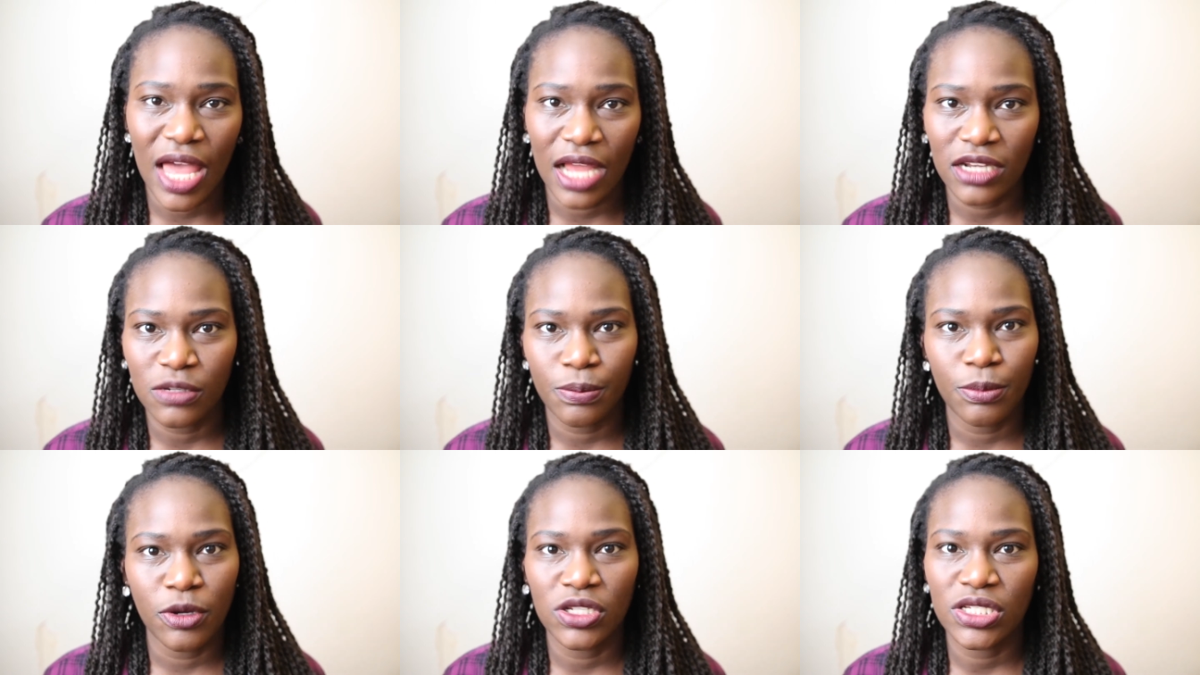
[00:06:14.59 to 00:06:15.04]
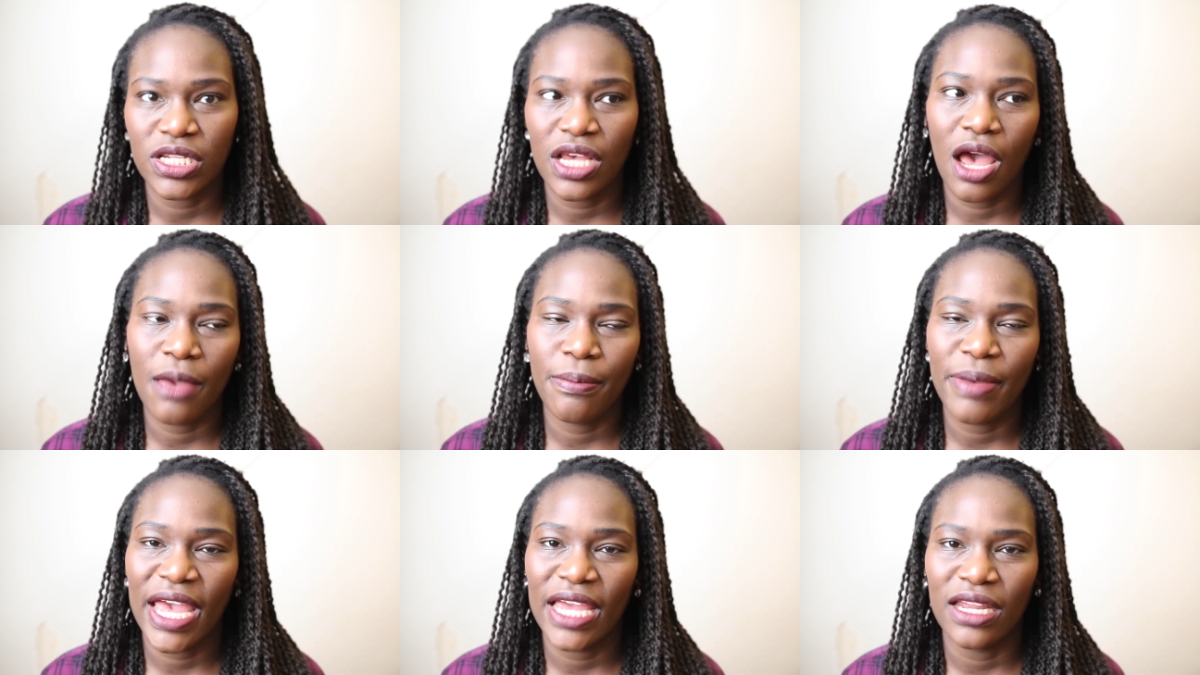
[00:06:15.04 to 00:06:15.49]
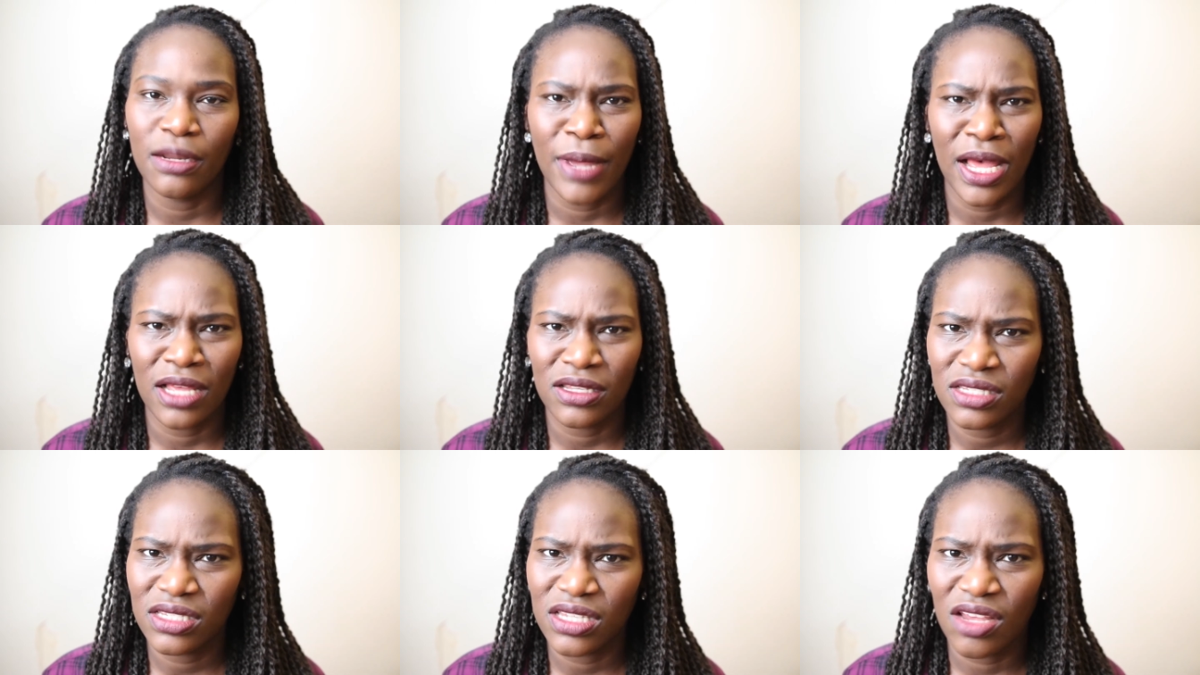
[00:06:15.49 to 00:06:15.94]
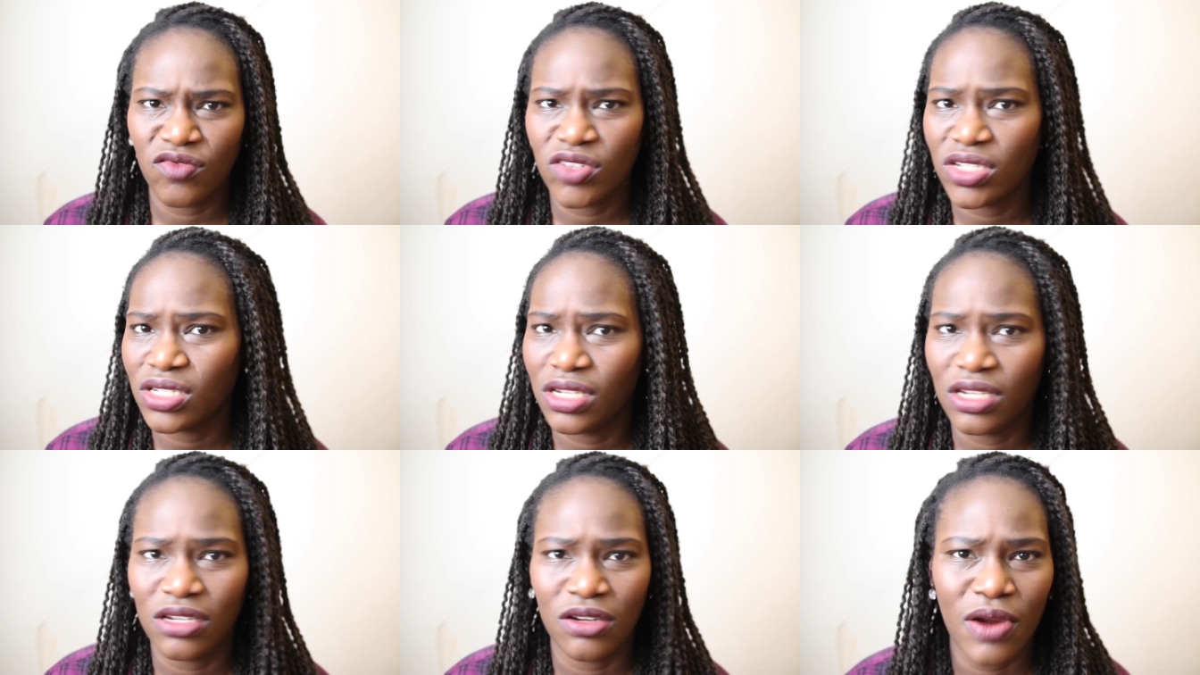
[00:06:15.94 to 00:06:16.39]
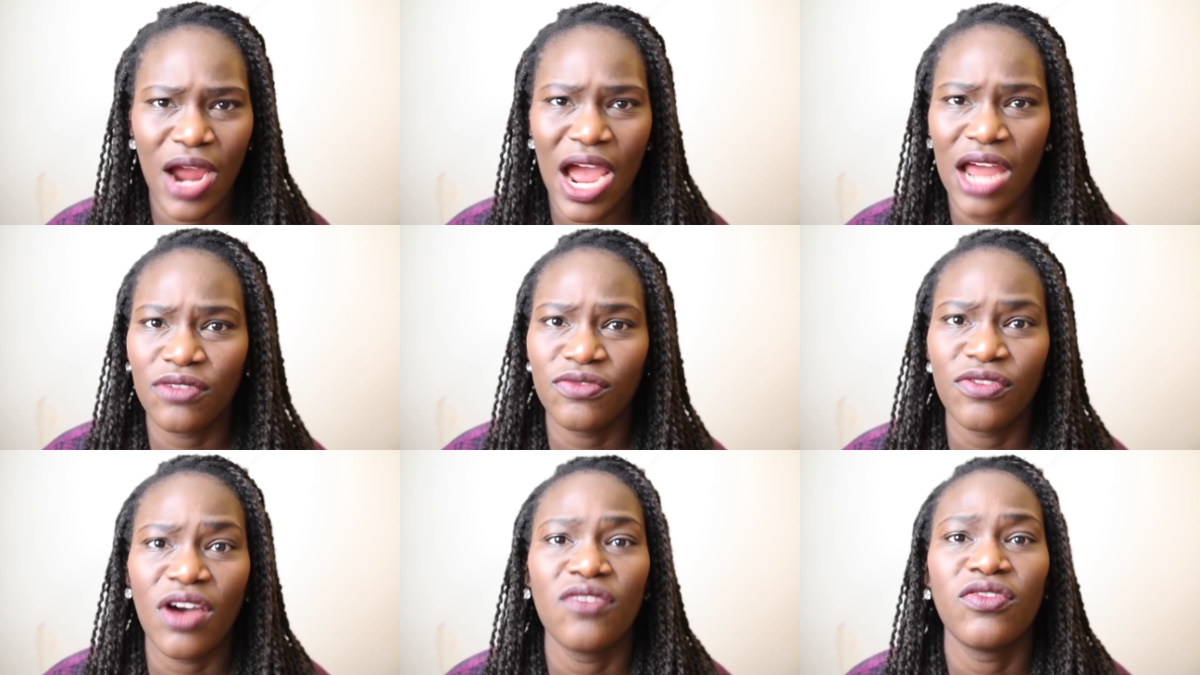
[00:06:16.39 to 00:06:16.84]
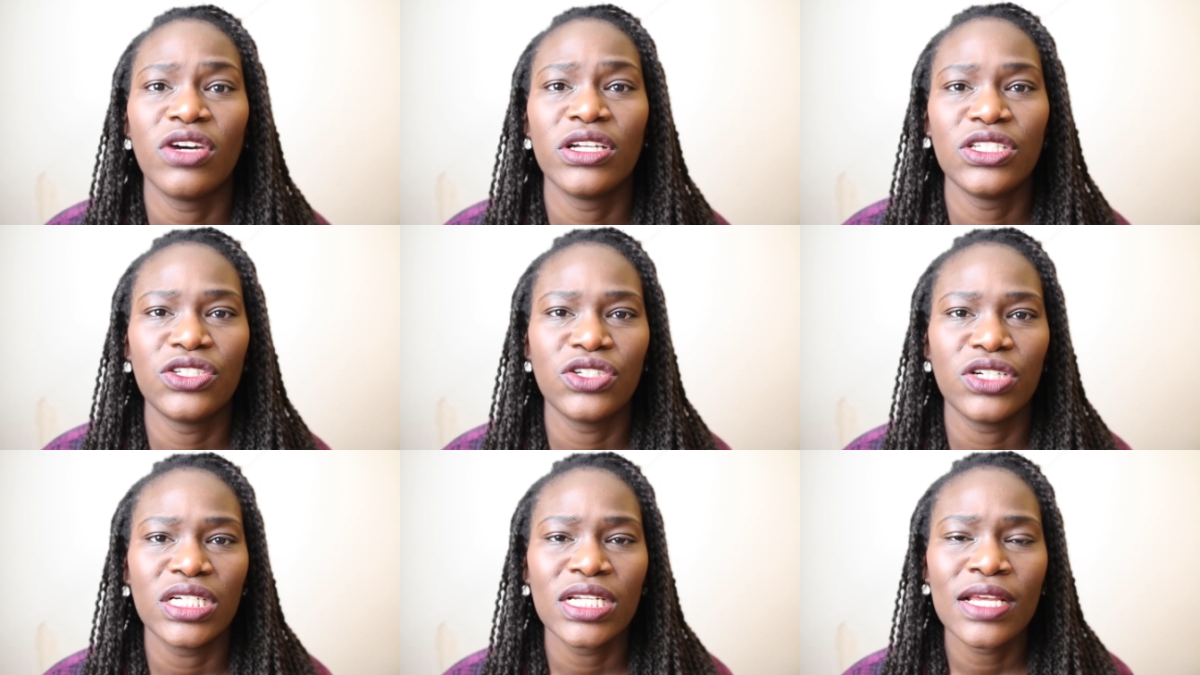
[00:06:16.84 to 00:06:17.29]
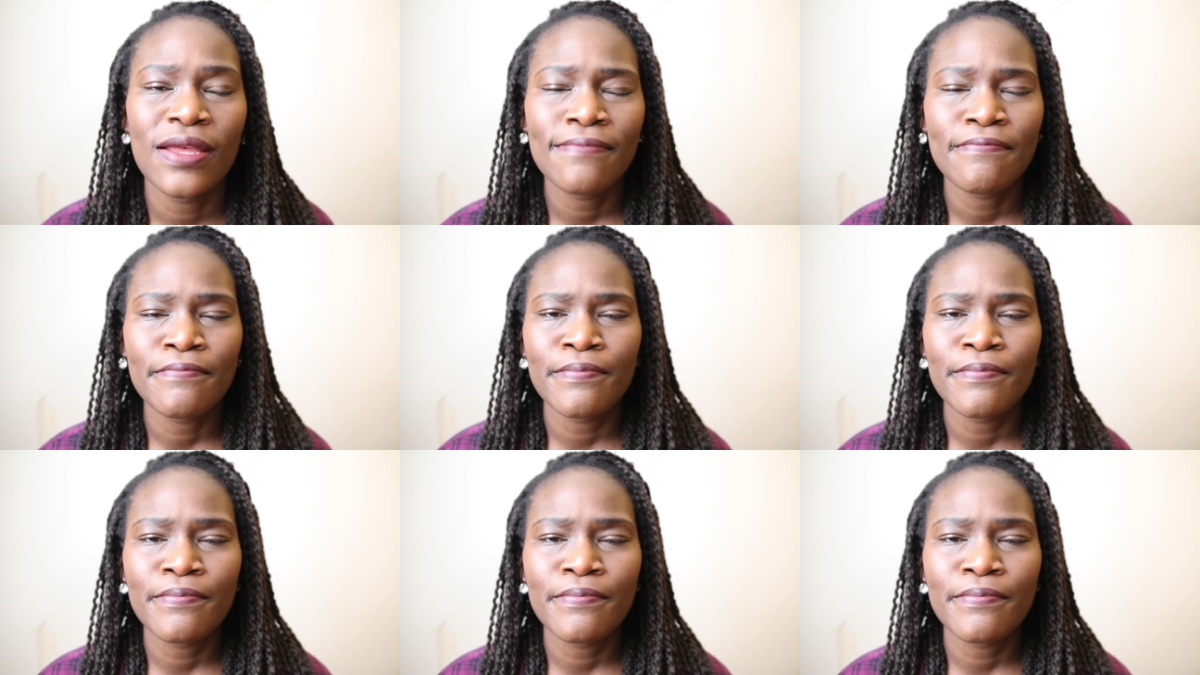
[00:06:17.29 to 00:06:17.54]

that deposit I paid about 17,500.